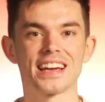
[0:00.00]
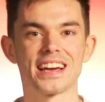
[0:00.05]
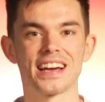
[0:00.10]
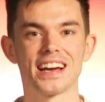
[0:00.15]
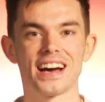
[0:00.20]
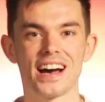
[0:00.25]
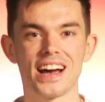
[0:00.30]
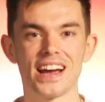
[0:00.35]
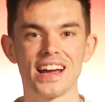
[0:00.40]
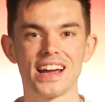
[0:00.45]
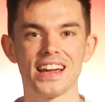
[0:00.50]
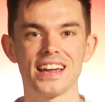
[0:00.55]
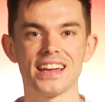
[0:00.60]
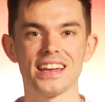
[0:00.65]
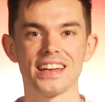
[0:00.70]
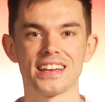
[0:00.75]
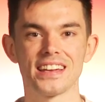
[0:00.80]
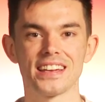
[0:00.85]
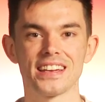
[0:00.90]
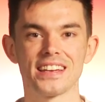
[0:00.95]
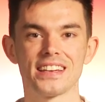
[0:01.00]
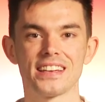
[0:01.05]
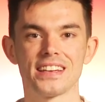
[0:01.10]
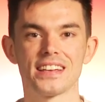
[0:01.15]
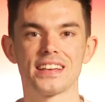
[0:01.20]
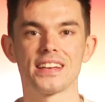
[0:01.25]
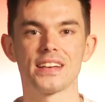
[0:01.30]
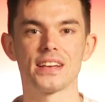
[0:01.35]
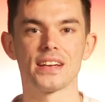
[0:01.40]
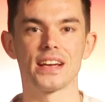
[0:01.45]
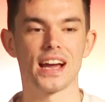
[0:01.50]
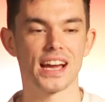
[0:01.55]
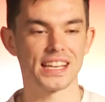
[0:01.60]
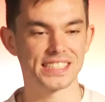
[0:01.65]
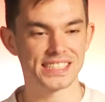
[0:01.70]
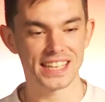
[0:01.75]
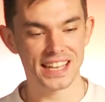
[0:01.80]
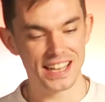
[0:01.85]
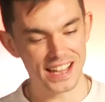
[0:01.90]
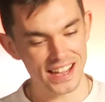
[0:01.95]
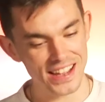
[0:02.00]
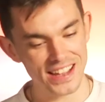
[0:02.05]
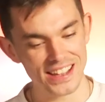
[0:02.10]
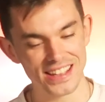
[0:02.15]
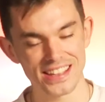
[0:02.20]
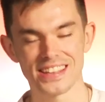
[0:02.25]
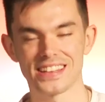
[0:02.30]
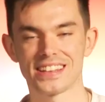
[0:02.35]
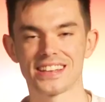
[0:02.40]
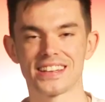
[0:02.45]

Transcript: Hi. I say, "Hi."